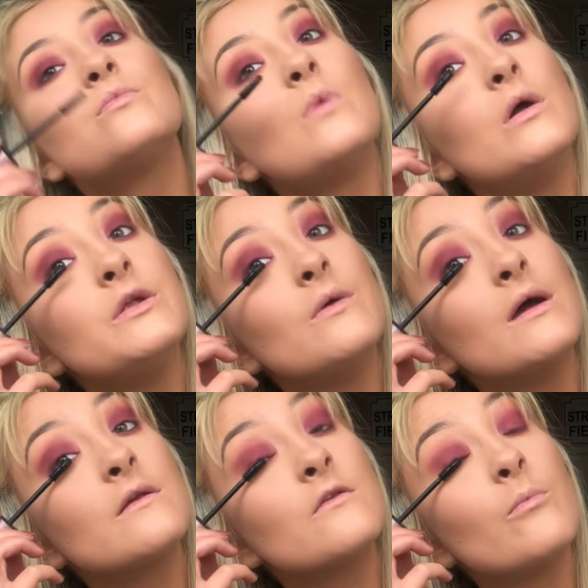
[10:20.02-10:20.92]
what do you
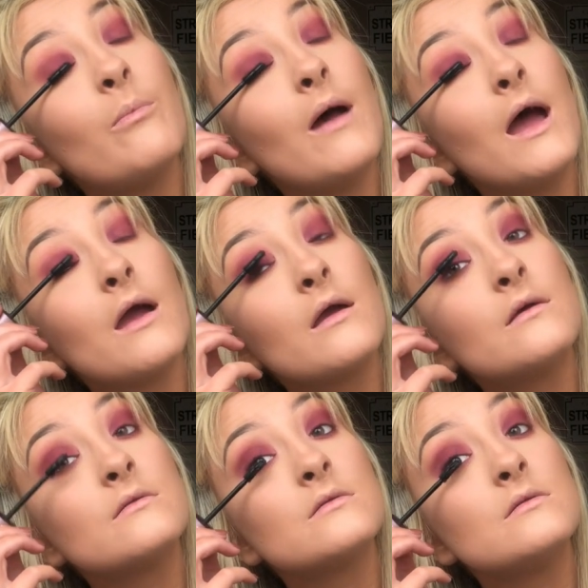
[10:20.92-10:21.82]
expect
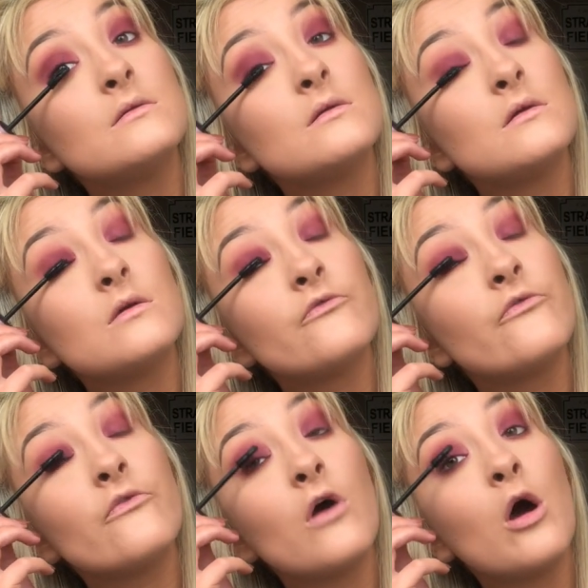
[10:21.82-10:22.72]

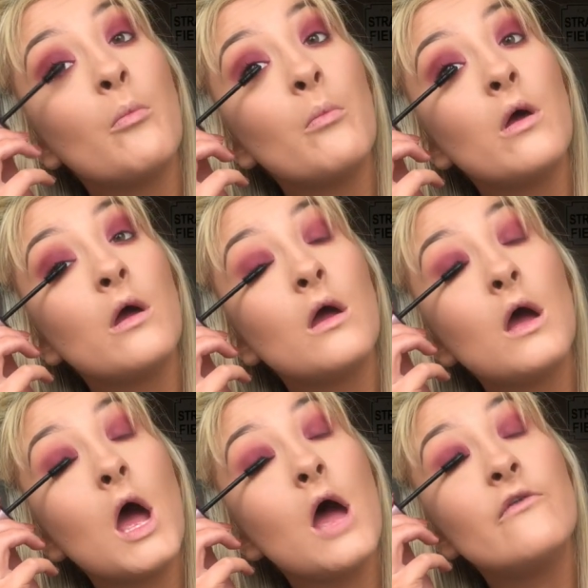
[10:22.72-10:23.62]
from
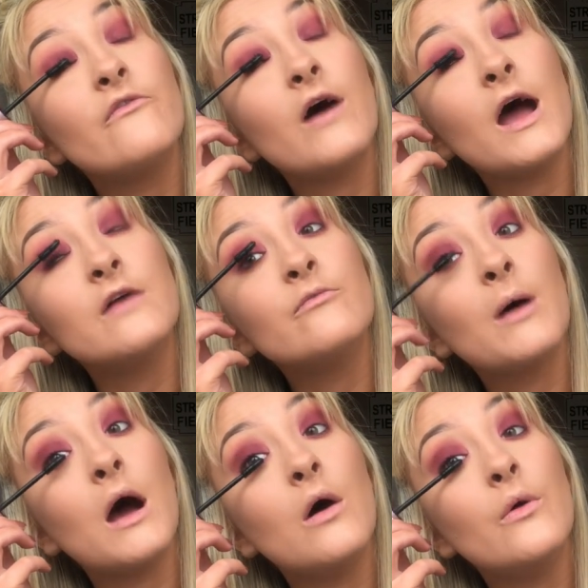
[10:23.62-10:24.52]
a
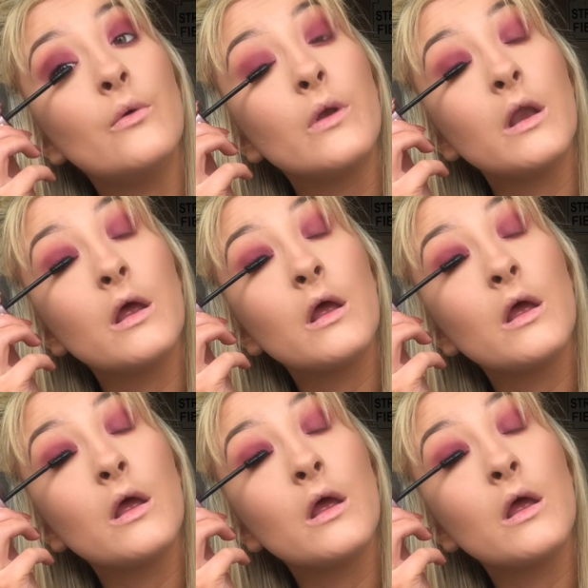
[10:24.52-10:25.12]
£5